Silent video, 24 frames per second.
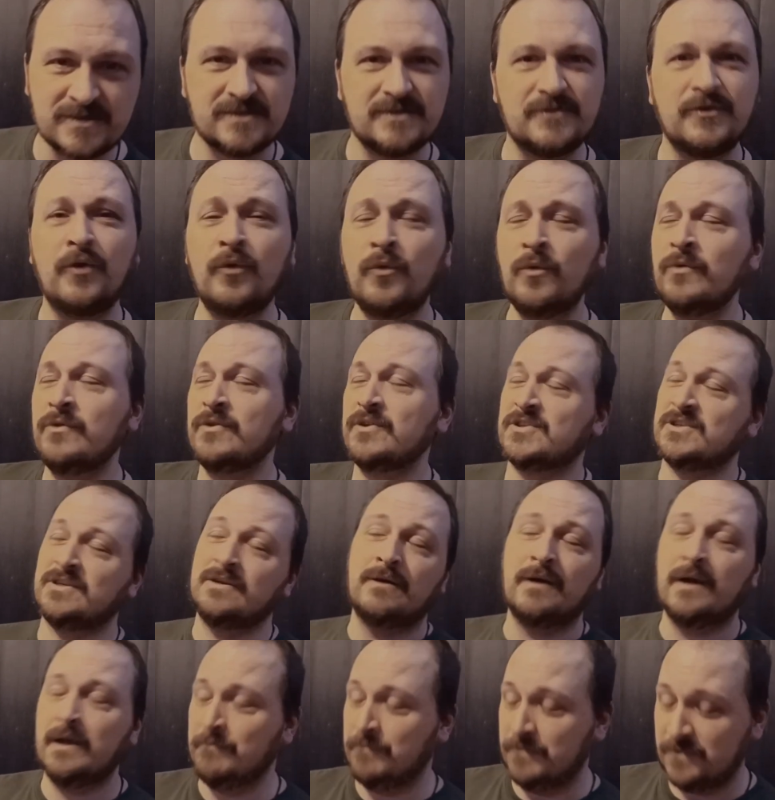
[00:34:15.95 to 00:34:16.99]
all the
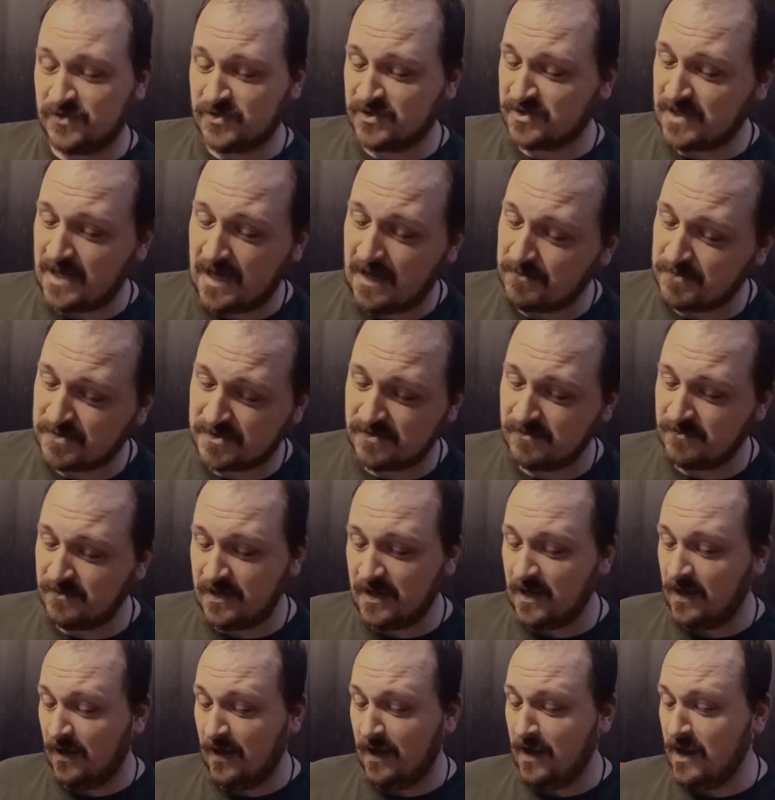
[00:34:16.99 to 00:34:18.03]
time. Just absolutely
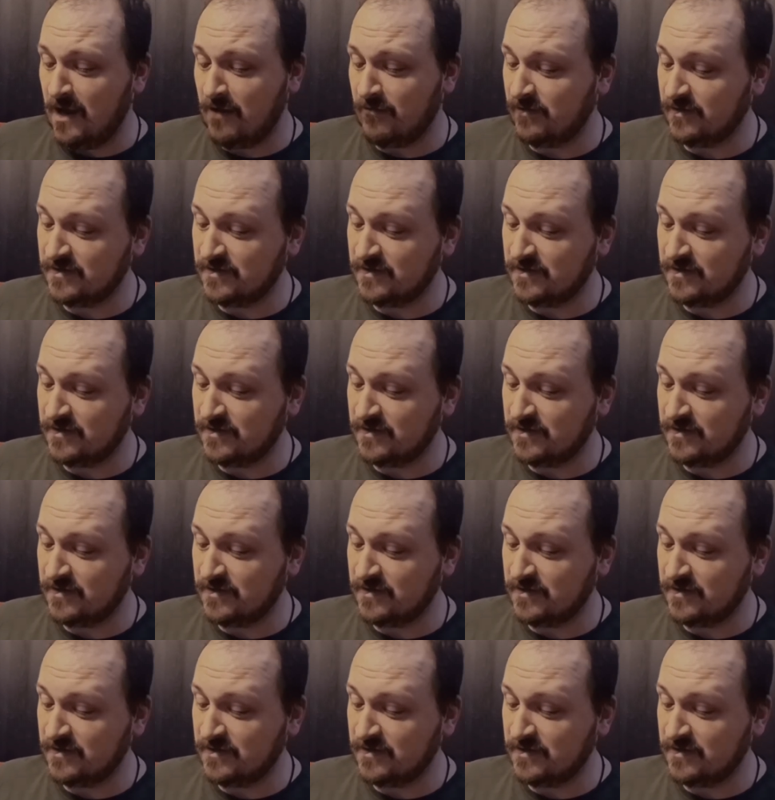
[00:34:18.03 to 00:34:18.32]
hilarious.